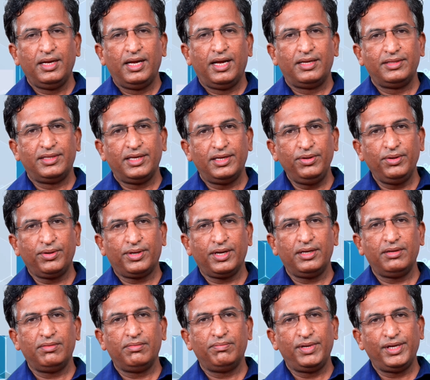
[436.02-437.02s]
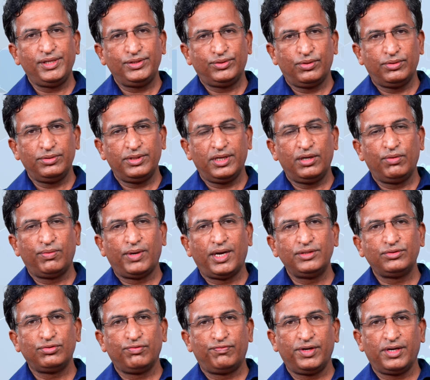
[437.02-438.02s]
and then you can, based on the
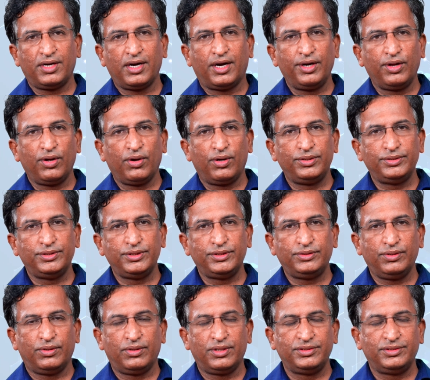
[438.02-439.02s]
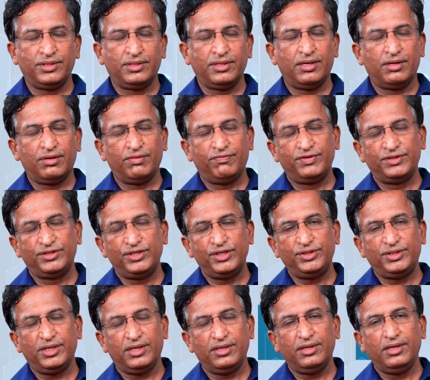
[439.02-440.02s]
advice of a cardiologist or a, or a
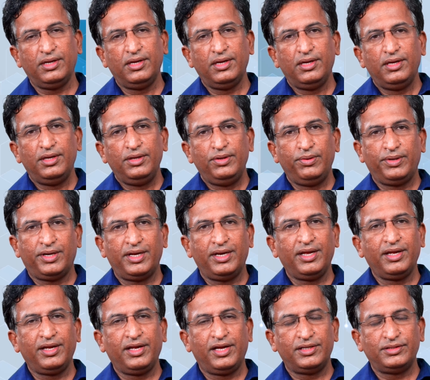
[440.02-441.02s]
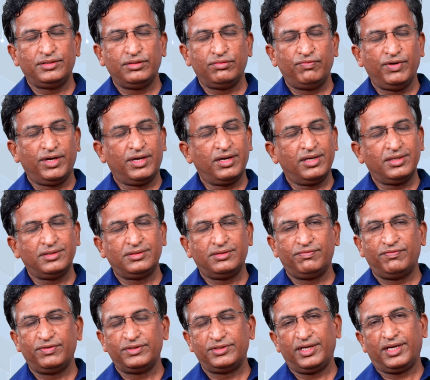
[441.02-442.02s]
physician, you can engage in vigorous
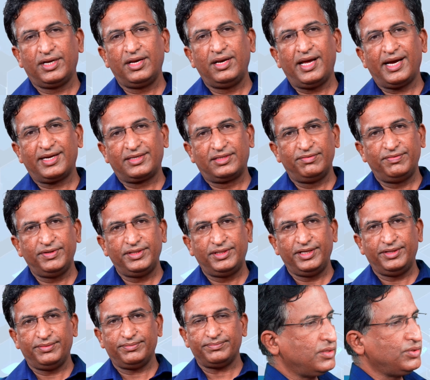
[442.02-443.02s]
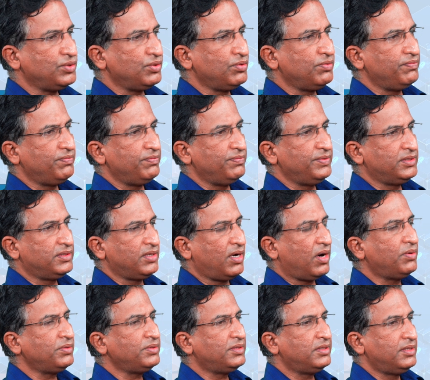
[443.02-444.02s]
physical activity. So
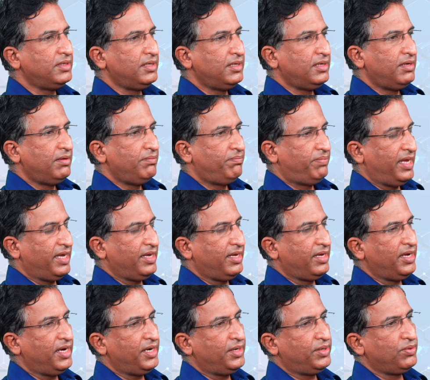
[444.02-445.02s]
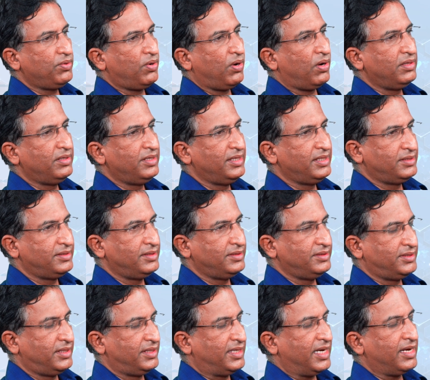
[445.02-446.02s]
without paying heed to all this,
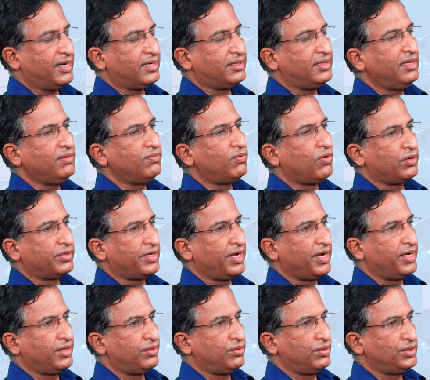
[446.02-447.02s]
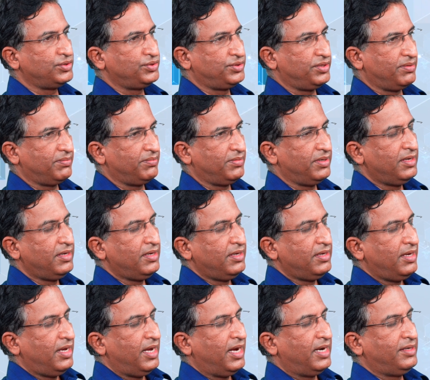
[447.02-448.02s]
directly walking into a gym
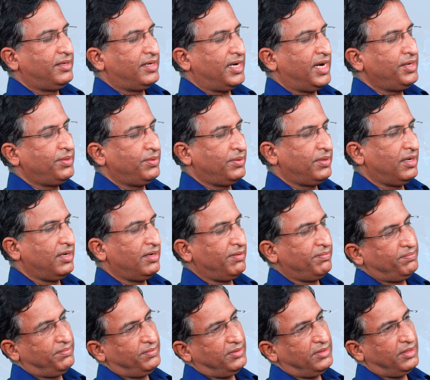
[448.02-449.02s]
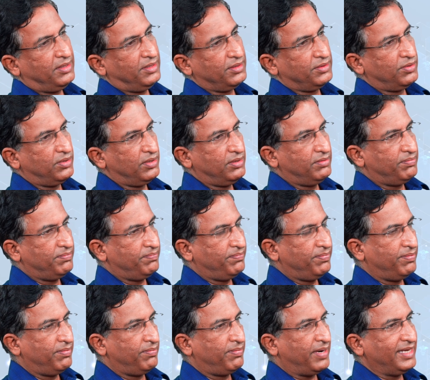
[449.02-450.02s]
and trying to develop a good
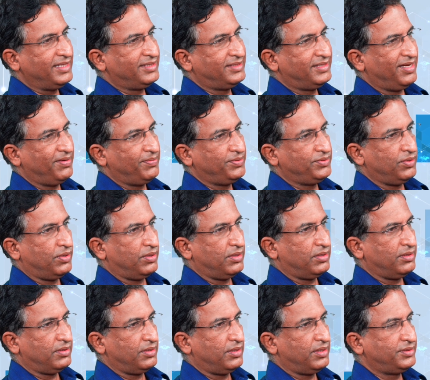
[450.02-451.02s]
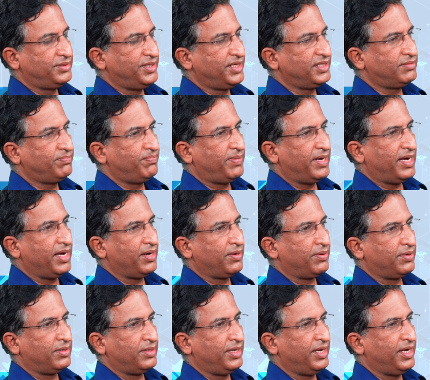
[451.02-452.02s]
biceps or a six pack
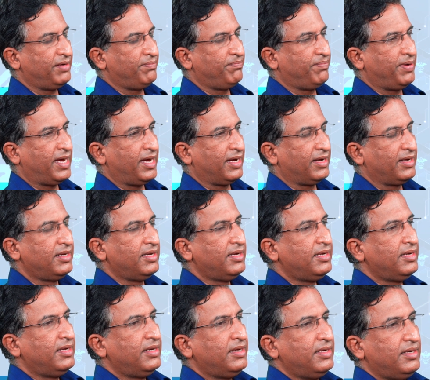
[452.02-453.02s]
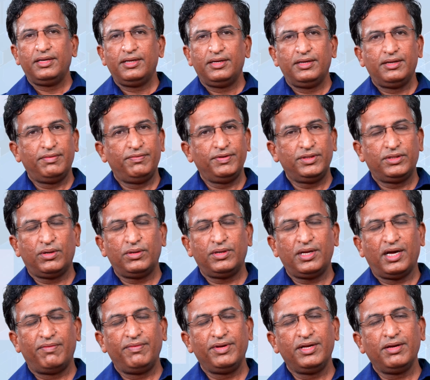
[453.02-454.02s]
or an eight pack uh, without
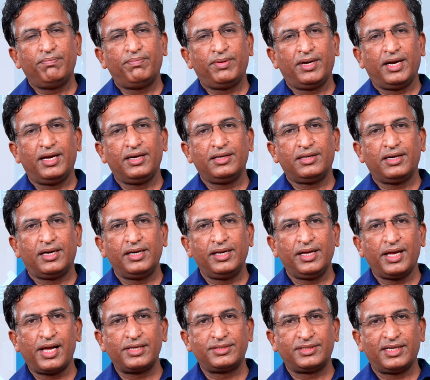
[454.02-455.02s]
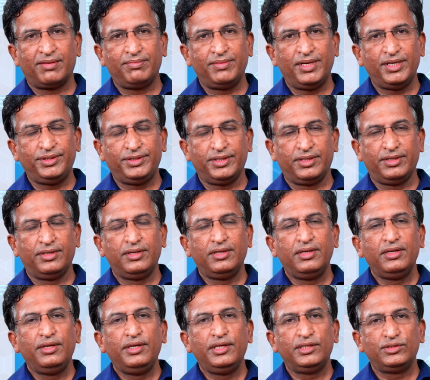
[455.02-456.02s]
having a prior cardiac examination
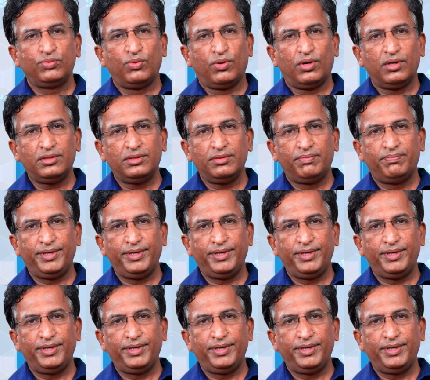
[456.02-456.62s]
is what